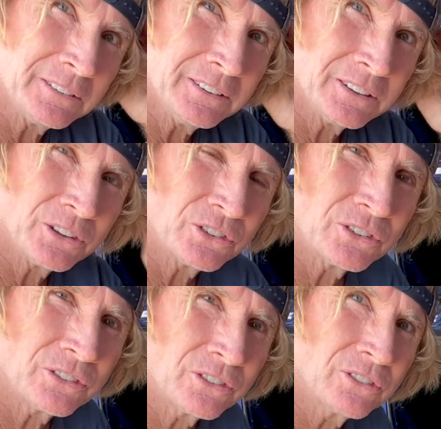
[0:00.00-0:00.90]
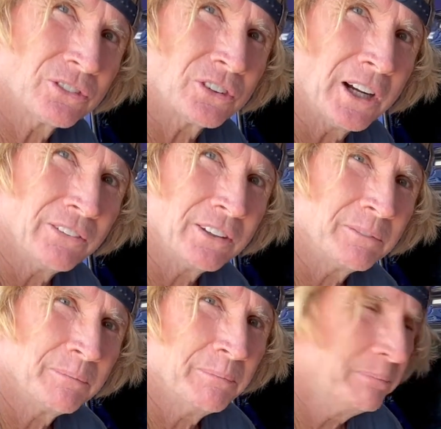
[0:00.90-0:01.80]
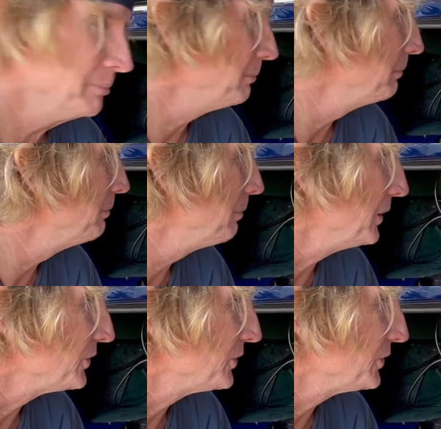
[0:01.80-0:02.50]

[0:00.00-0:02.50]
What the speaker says: you can drive it, punch